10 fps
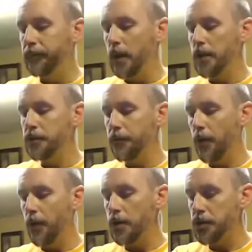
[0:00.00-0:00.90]
As
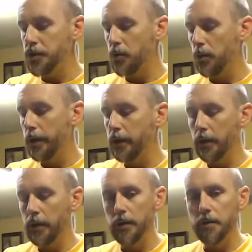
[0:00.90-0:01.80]
far as scoring
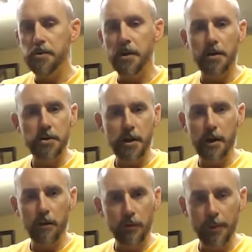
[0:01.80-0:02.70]
goes on our
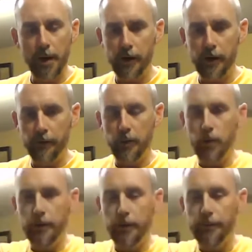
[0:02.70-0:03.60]
scale, reminding
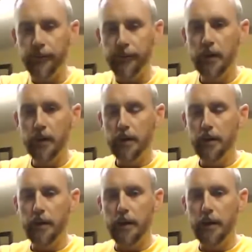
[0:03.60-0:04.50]
everyone that,
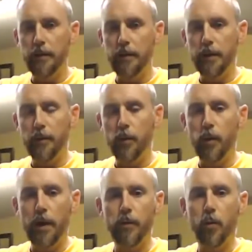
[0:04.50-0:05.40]

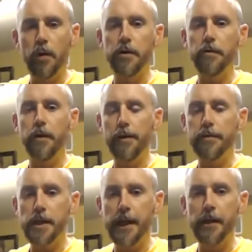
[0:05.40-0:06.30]
kind of a 1 to
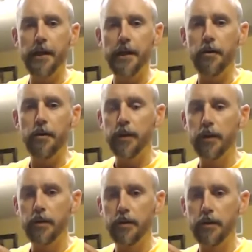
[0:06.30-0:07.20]
5 scale,
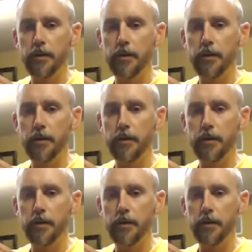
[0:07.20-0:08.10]

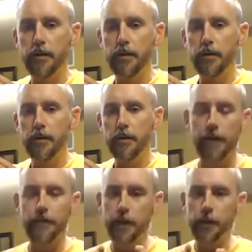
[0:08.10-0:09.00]
it's kind of a true 1 to
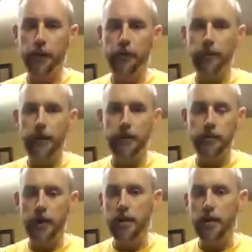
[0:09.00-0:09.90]
5 scale. 3
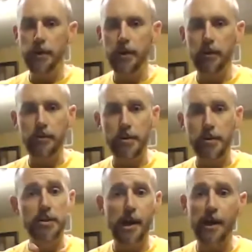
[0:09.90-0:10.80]
is right in the middle,
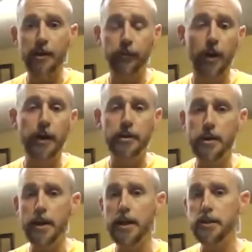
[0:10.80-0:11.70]
is satisfying
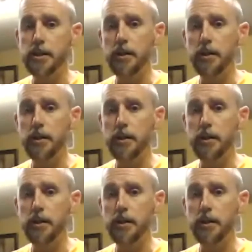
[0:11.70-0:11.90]
to us.